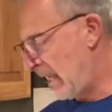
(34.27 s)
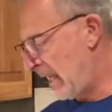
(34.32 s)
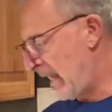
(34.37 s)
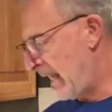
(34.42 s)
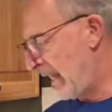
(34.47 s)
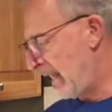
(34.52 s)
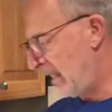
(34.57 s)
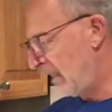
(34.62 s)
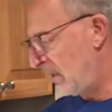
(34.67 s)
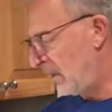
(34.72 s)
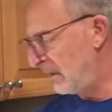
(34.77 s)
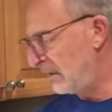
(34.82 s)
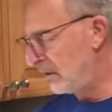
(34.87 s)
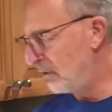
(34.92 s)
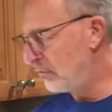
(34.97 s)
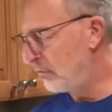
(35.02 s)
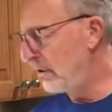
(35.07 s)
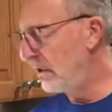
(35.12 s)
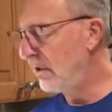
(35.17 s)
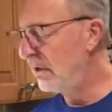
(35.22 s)
and on a
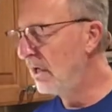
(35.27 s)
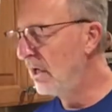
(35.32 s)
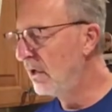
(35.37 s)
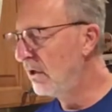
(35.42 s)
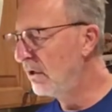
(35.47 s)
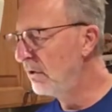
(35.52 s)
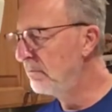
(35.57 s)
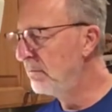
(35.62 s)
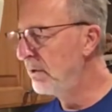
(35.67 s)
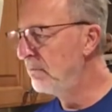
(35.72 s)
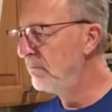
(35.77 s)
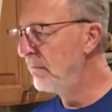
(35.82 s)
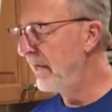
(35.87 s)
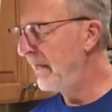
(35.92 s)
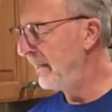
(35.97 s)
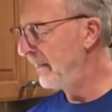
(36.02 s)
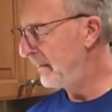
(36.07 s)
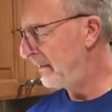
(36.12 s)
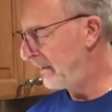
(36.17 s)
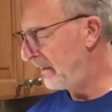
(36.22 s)
grill I'm going to be
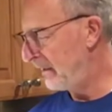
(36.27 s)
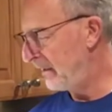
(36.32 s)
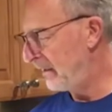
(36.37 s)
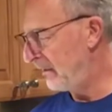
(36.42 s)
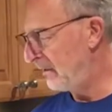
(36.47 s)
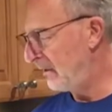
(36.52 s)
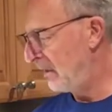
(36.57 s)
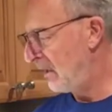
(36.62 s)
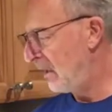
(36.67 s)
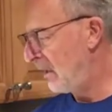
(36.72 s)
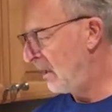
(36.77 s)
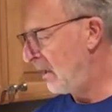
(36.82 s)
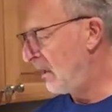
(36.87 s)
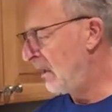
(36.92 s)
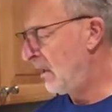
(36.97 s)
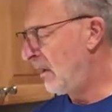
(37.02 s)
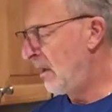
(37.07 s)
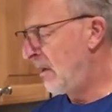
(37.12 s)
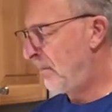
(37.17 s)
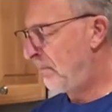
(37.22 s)
making
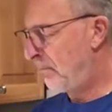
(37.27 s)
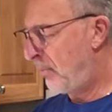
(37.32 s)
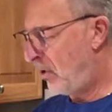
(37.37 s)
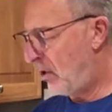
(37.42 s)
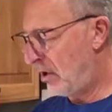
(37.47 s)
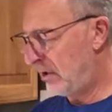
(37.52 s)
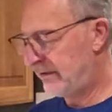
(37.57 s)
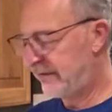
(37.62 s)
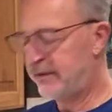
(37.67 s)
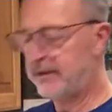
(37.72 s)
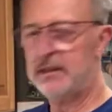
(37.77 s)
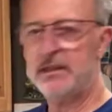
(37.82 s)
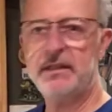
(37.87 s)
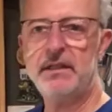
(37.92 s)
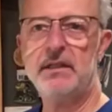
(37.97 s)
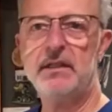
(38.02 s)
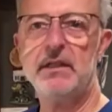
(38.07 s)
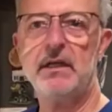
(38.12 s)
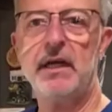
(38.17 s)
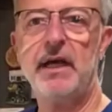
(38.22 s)

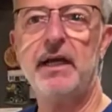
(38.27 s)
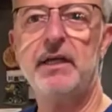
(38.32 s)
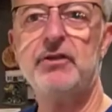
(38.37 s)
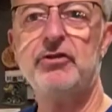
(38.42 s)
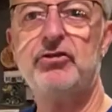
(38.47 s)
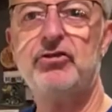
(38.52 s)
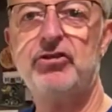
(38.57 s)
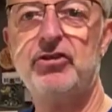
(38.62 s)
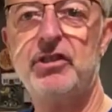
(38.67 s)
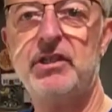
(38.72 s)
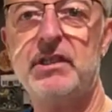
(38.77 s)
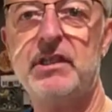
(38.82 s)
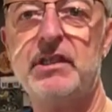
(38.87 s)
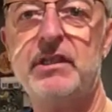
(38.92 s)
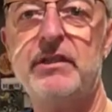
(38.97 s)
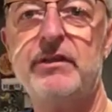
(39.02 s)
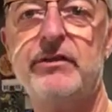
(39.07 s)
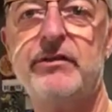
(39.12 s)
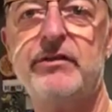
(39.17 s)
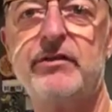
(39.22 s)
parsley and
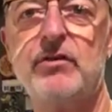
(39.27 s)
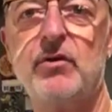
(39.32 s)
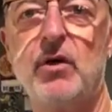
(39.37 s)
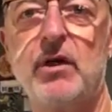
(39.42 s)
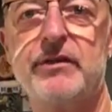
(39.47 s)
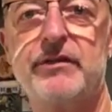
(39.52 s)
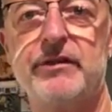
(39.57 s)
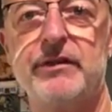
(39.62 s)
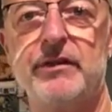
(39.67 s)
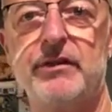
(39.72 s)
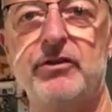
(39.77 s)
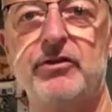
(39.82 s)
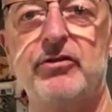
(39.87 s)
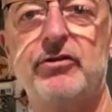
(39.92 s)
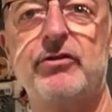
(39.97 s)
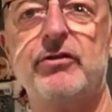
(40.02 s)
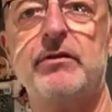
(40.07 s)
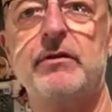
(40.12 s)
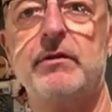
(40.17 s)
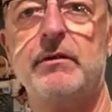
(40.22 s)
cheese
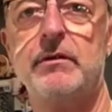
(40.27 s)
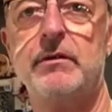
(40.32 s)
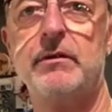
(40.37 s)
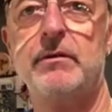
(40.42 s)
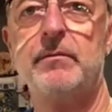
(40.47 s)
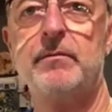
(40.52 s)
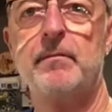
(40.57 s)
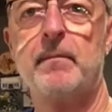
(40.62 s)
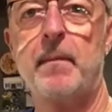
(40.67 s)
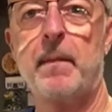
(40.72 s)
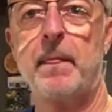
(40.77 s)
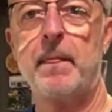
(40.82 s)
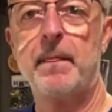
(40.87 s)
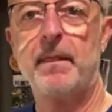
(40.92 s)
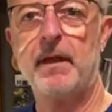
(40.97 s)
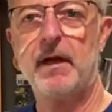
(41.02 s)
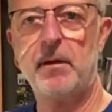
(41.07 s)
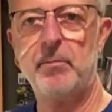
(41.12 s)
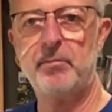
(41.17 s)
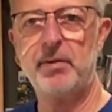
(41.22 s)
sausage
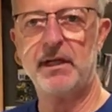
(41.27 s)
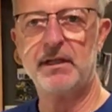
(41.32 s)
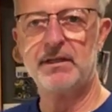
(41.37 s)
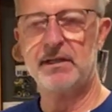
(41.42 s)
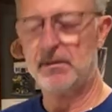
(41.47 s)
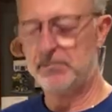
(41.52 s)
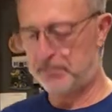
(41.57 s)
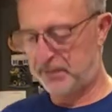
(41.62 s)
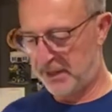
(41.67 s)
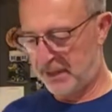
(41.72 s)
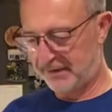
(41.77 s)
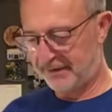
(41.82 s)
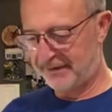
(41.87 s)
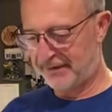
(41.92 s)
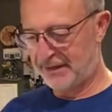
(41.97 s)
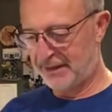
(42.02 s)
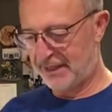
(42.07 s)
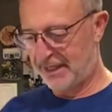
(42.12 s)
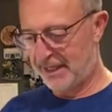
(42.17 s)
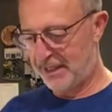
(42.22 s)
that I picked up
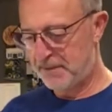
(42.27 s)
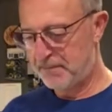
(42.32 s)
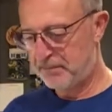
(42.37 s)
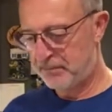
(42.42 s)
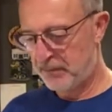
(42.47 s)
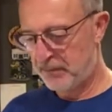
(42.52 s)
yesterday.